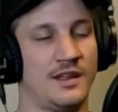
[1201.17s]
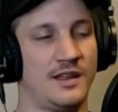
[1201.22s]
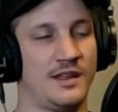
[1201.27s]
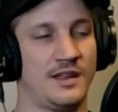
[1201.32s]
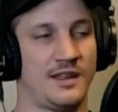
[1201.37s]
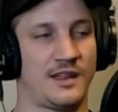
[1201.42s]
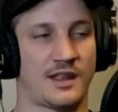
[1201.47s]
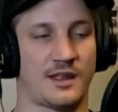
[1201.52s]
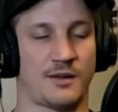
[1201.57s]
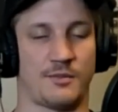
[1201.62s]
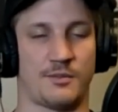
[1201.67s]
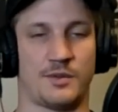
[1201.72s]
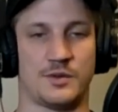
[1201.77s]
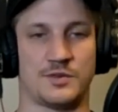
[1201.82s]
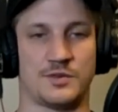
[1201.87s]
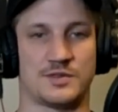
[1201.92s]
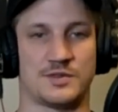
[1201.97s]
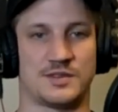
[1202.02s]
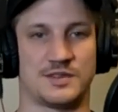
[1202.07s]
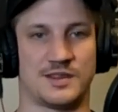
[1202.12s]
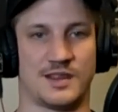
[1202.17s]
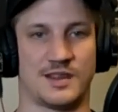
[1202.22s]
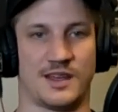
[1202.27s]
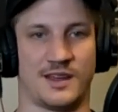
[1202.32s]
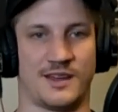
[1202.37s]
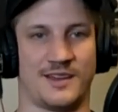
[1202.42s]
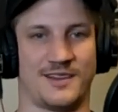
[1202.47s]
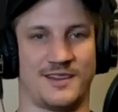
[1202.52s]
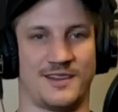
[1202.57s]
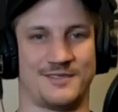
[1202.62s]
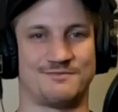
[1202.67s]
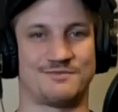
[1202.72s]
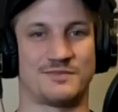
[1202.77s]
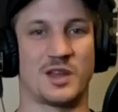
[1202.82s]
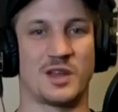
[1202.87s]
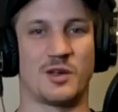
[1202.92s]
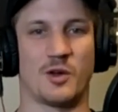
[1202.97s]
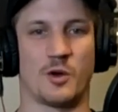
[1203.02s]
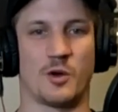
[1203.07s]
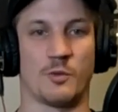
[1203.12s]
It boosts
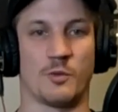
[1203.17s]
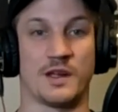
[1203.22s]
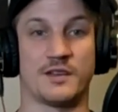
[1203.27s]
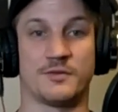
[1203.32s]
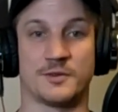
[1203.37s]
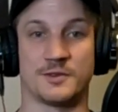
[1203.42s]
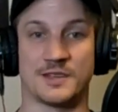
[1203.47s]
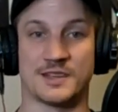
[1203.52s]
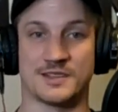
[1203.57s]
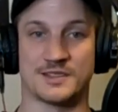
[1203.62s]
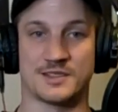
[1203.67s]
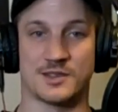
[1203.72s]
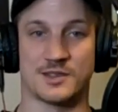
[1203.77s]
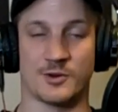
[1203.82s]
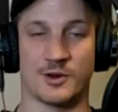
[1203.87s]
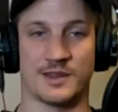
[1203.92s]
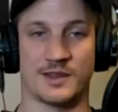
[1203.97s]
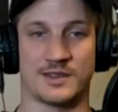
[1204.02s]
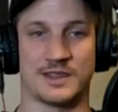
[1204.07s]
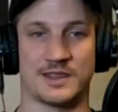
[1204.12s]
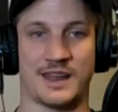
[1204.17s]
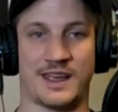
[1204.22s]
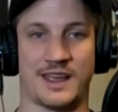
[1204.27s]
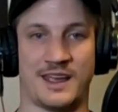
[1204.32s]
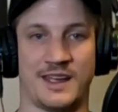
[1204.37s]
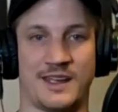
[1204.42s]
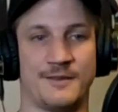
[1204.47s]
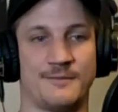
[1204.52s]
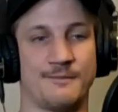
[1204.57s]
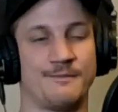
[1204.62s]
wakefulness throughout the day.